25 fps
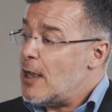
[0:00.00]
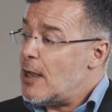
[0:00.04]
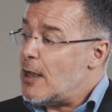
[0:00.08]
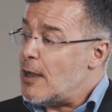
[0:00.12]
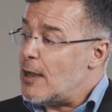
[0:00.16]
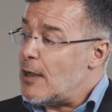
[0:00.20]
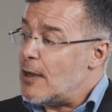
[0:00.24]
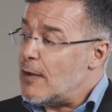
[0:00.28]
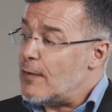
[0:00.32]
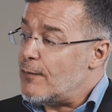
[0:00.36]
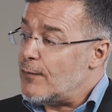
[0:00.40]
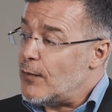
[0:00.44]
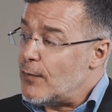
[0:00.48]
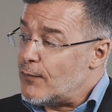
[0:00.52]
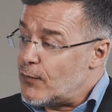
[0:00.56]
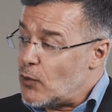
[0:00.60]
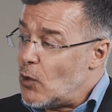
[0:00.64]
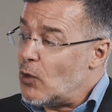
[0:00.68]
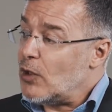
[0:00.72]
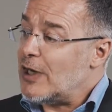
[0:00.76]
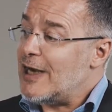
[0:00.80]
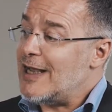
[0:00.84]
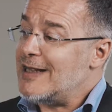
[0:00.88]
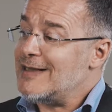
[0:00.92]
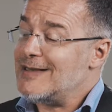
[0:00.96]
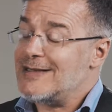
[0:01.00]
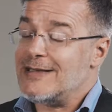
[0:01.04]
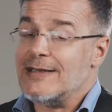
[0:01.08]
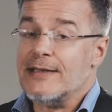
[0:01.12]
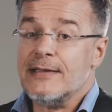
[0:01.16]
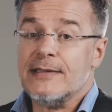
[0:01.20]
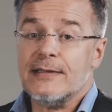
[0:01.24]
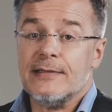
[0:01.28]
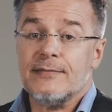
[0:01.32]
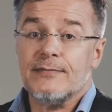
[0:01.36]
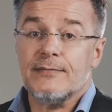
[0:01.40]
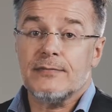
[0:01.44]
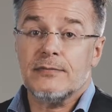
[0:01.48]
The wrong
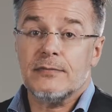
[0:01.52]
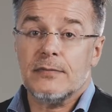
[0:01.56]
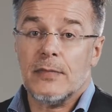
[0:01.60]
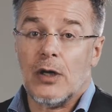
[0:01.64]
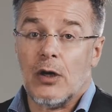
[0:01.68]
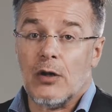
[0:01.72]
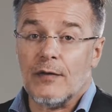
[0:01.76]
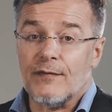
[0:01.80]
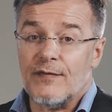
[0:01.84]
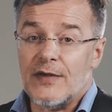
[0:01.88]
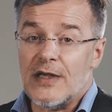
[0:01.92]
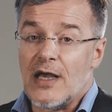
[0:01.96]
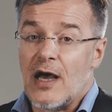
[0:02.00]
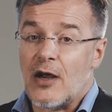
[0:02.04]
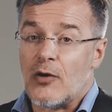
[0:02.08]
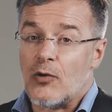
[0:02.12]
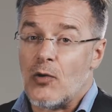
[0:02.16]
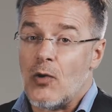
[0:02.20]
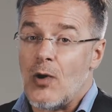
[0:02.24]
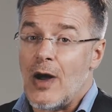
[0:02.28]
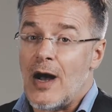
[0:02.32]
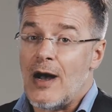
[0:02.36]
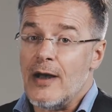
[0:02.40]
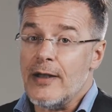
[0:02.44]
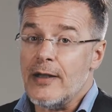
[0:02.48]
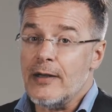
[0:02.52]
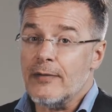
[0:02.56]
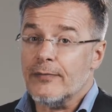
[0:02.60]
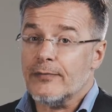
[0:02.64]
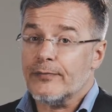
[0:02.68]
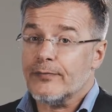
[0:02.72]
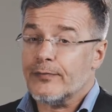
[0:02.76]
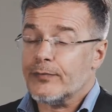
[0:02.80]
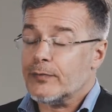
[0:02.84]
lenses on the ROI,